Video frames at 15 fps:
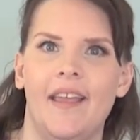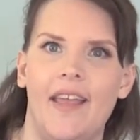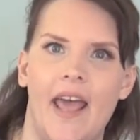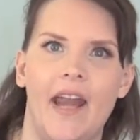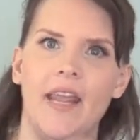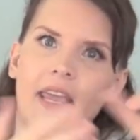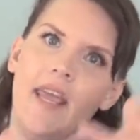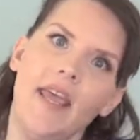
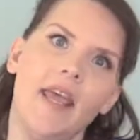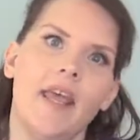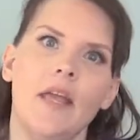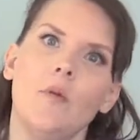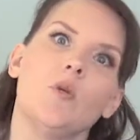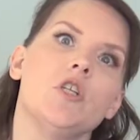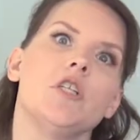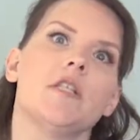And
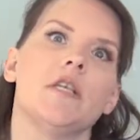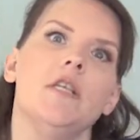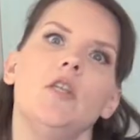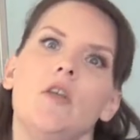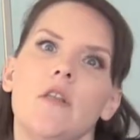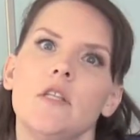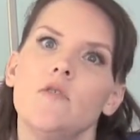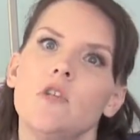again, we're just gonna
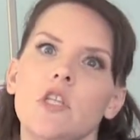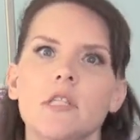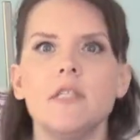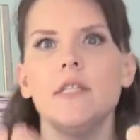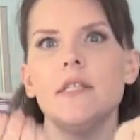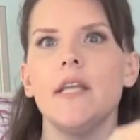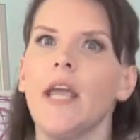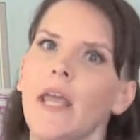do this for just
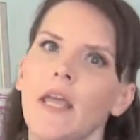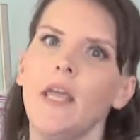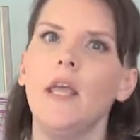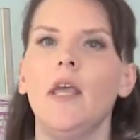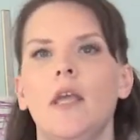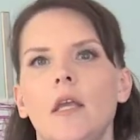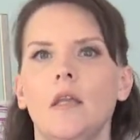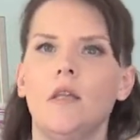a
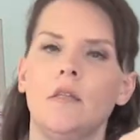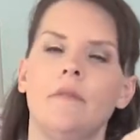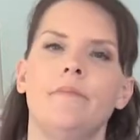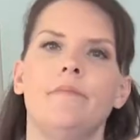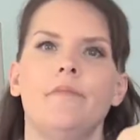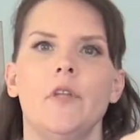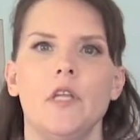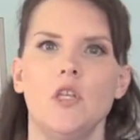second. You
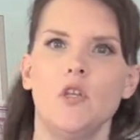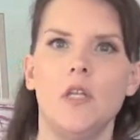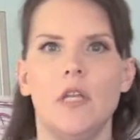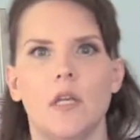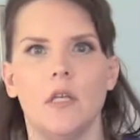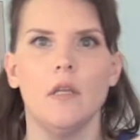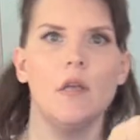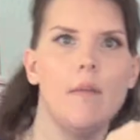can do a
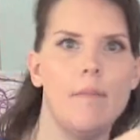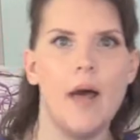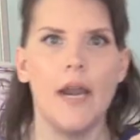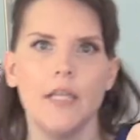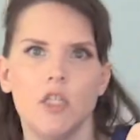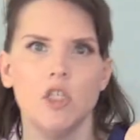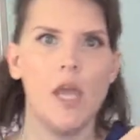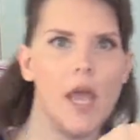little
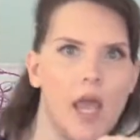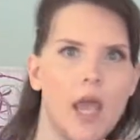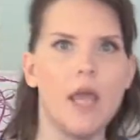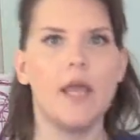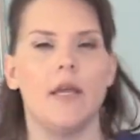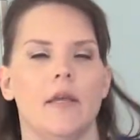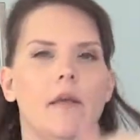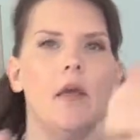body
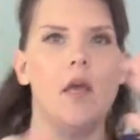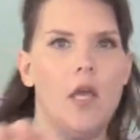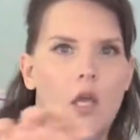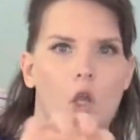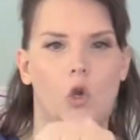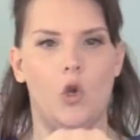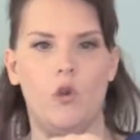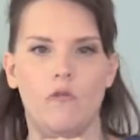shake,
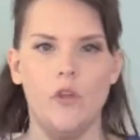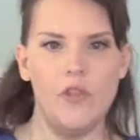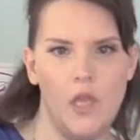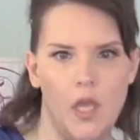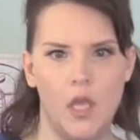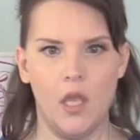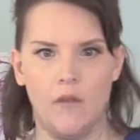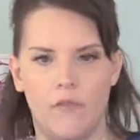groove with
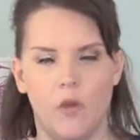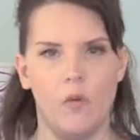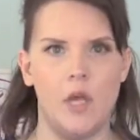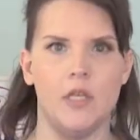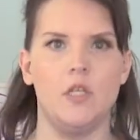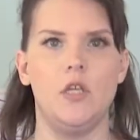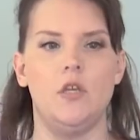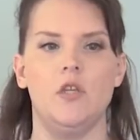it if you
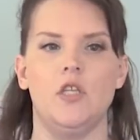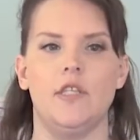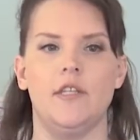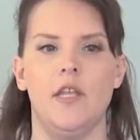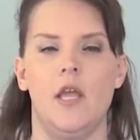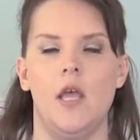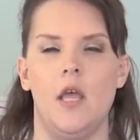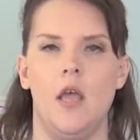want to,
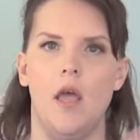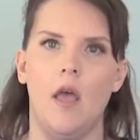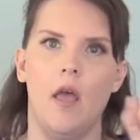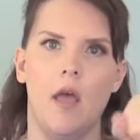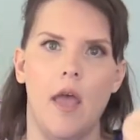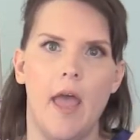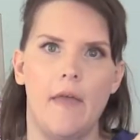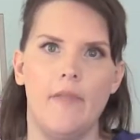
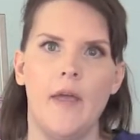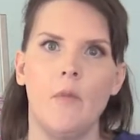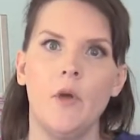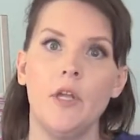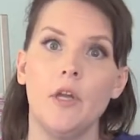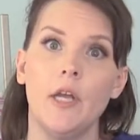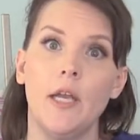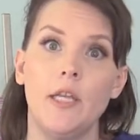and then
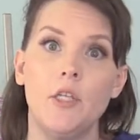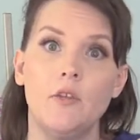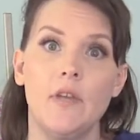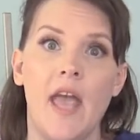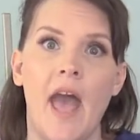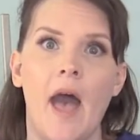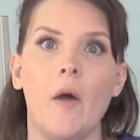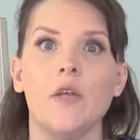what you're gonna do
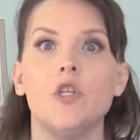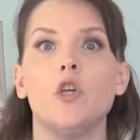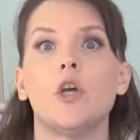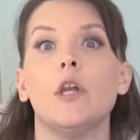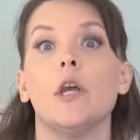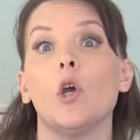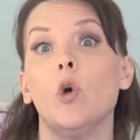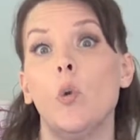now is you're
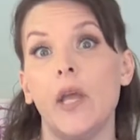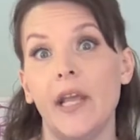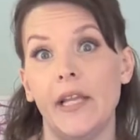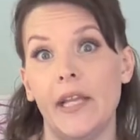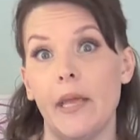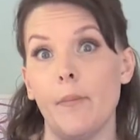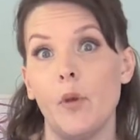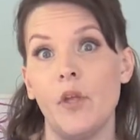gonna
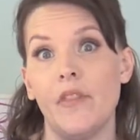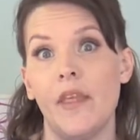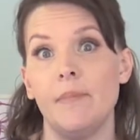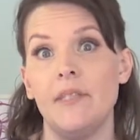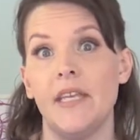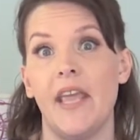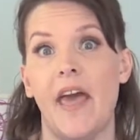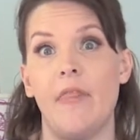quickly put
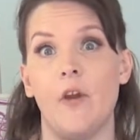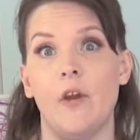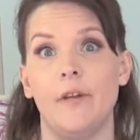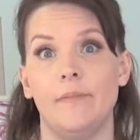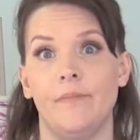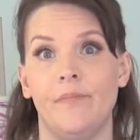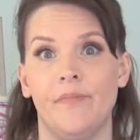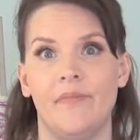them
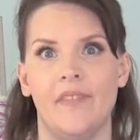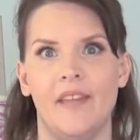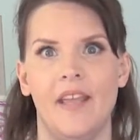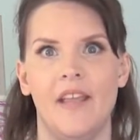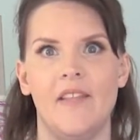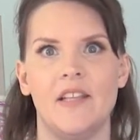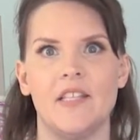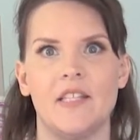together
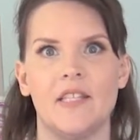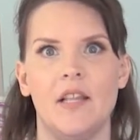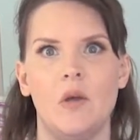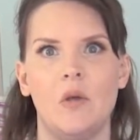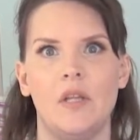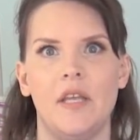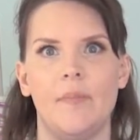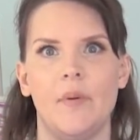and then
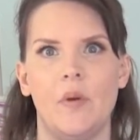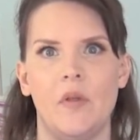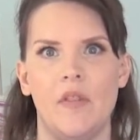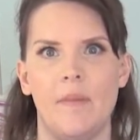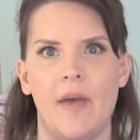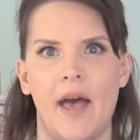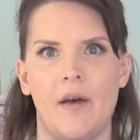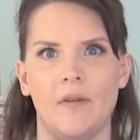slowly pull
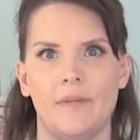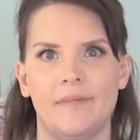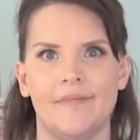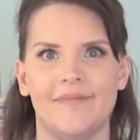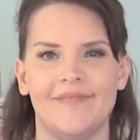them out.